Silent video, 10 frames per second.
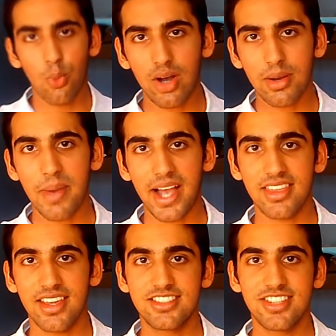welcome back
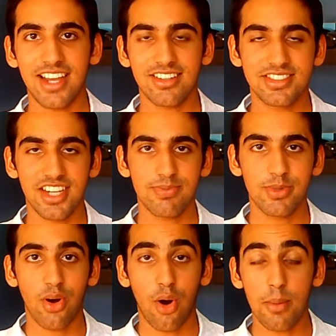to the channel,
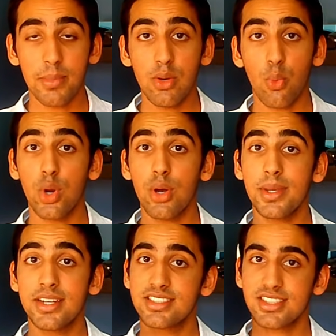Safemoon Army. We'll
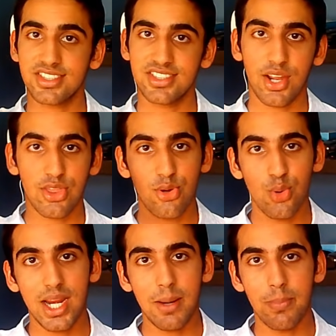be discussing
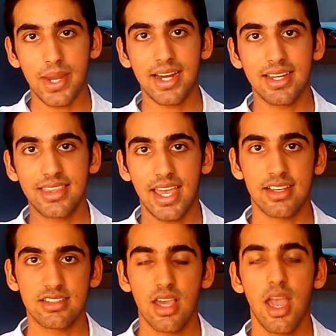three big
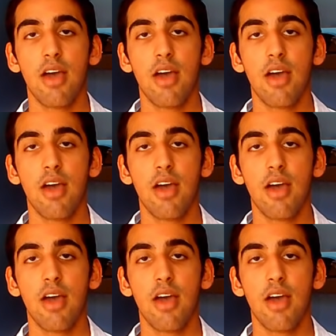things.